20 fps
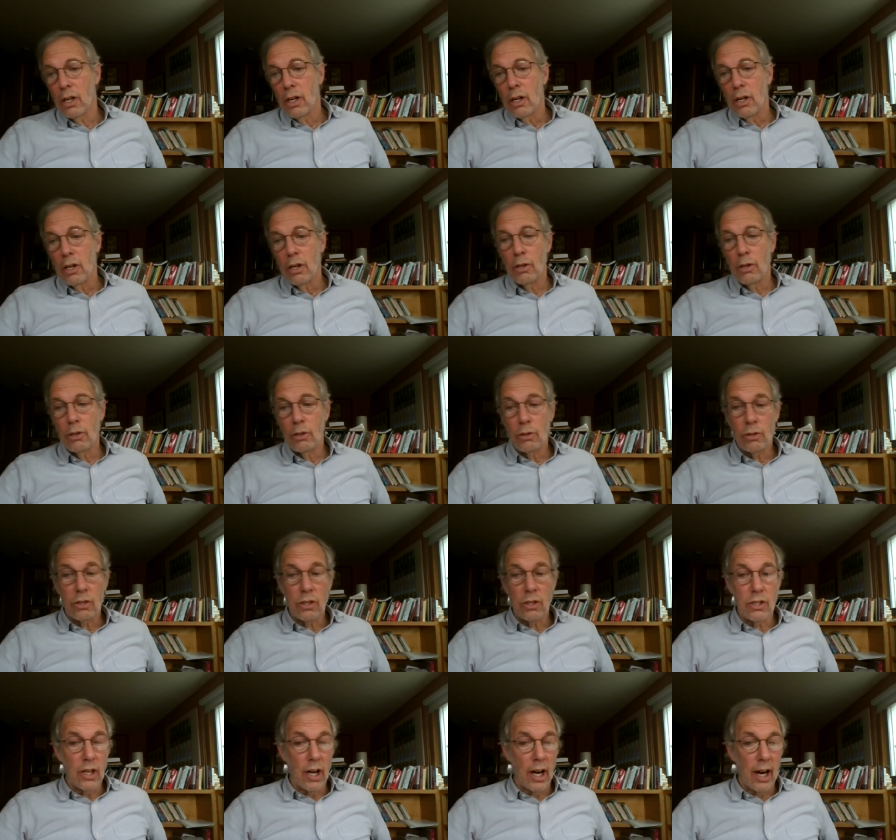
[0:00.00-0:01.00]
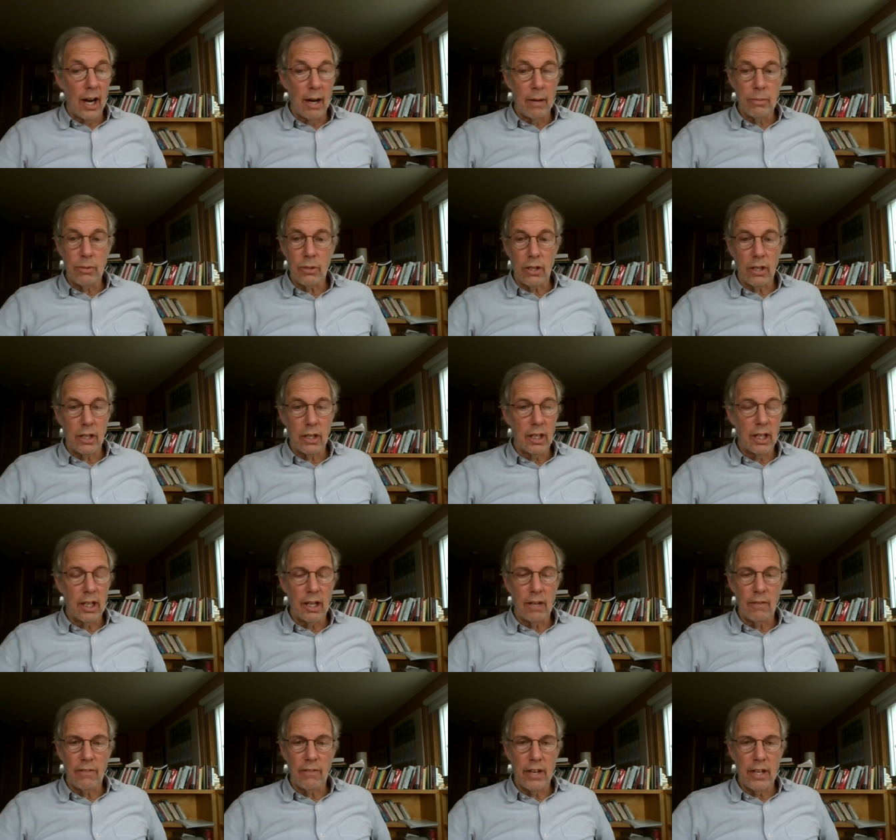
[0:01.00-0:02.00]
whose jobs are going to
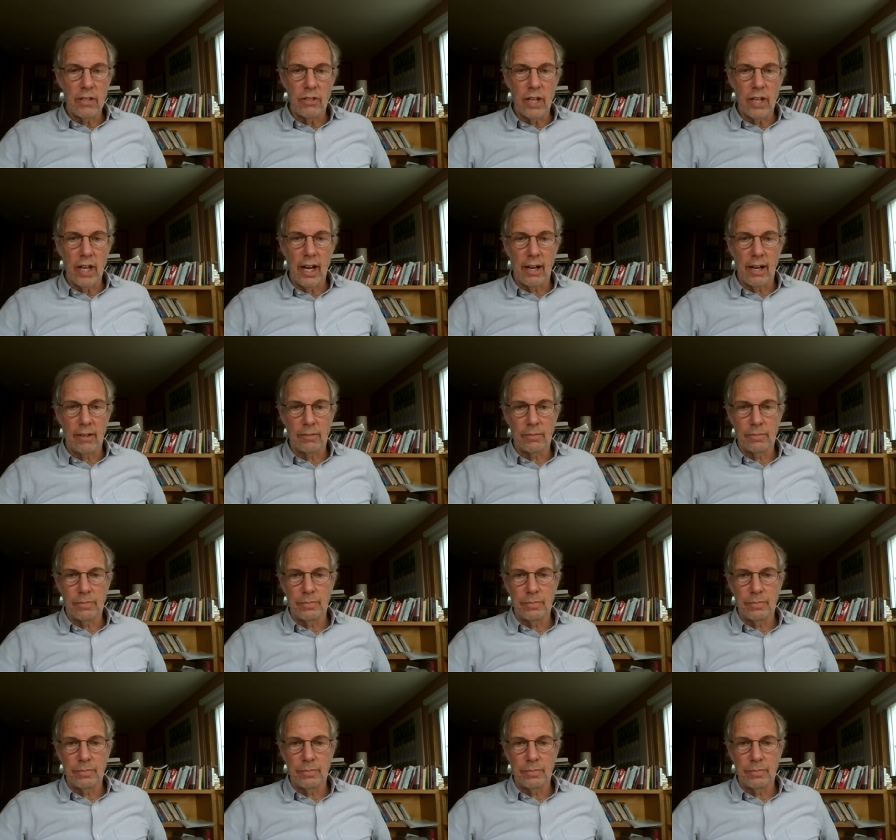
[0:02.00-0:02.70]
get phased out.